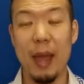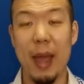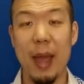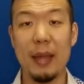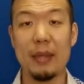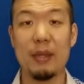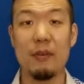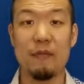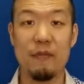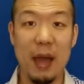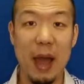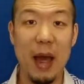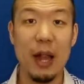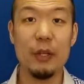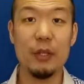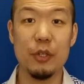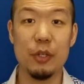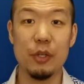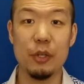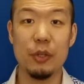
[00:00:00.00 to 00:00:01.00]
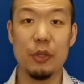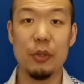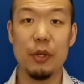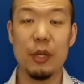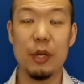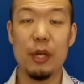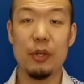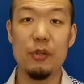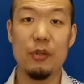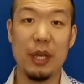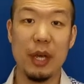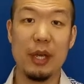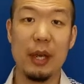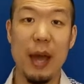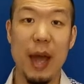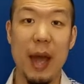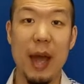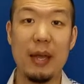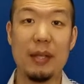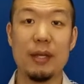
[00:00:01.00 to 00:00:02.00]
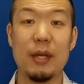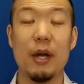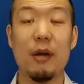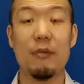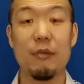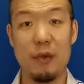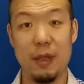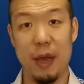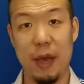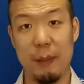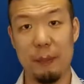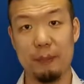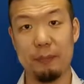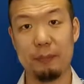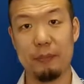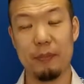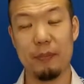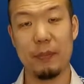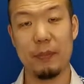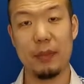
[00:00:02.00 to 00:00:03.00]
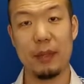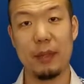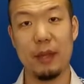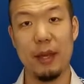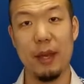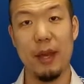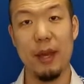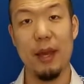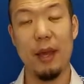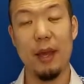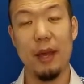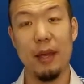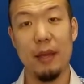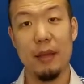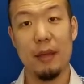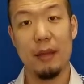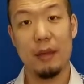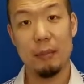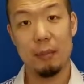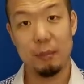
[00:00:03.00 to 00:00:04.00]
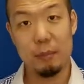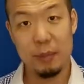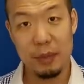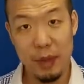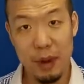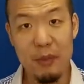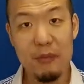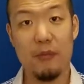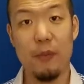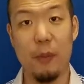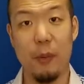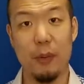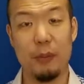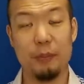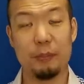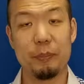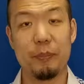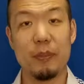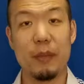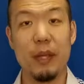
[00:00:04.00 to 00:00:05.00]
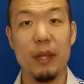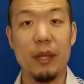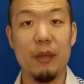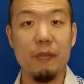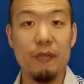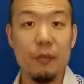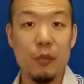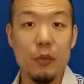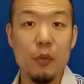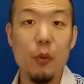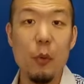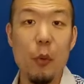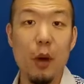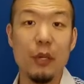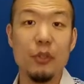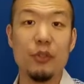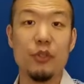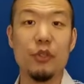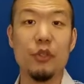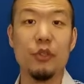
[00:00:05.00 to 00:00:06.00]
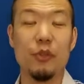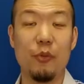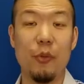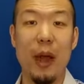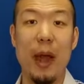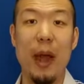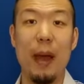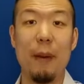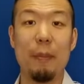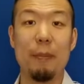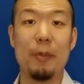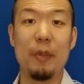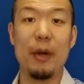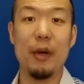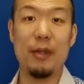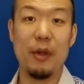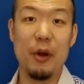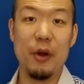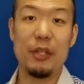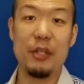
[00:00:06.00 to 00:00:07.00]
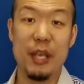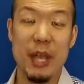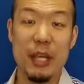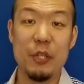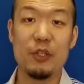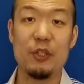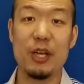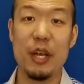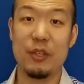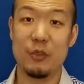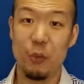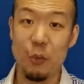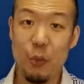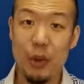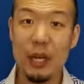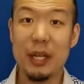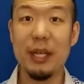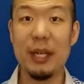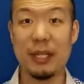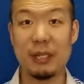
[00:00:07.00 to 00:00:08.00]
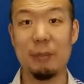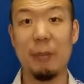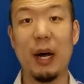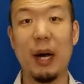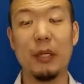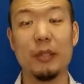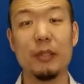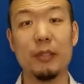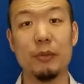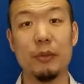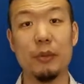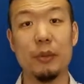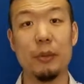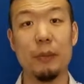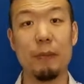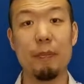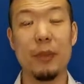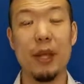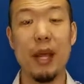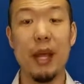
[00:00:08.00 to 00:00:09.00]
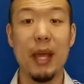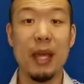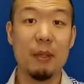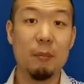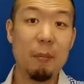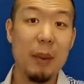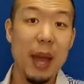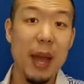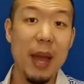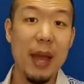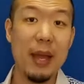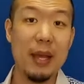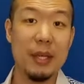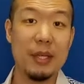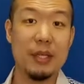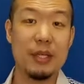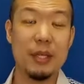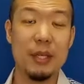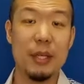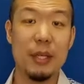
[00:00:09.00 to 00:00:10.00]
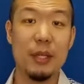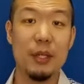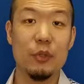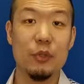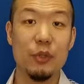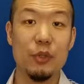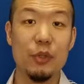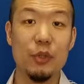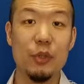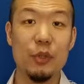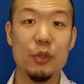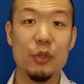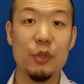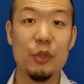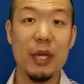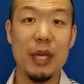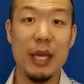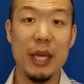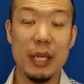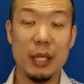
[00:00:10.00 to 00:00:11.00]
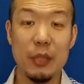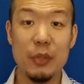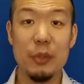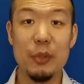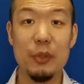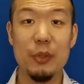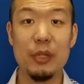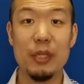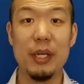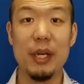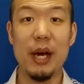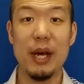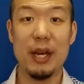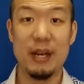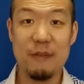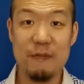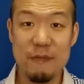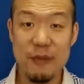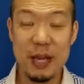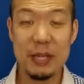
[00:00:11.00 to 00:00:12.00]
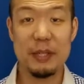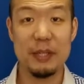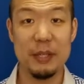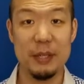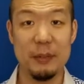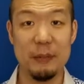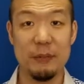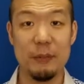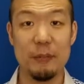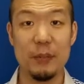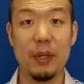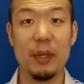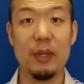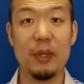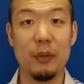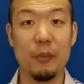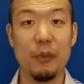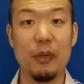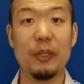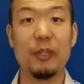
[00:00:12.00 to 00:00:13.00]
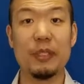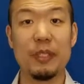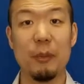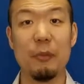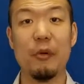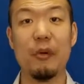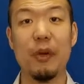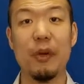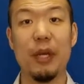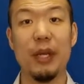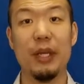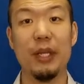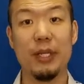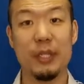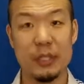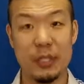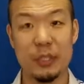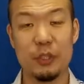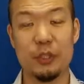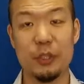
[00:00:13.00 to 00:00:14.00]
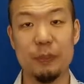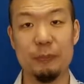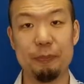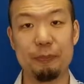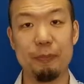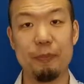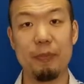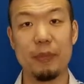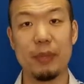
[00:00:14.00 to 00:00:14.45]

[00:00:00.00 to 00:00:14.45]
and the value you can add for them. Therefore, if you want to grab their attention as quickly as possible, it pays to include an effective career summary section.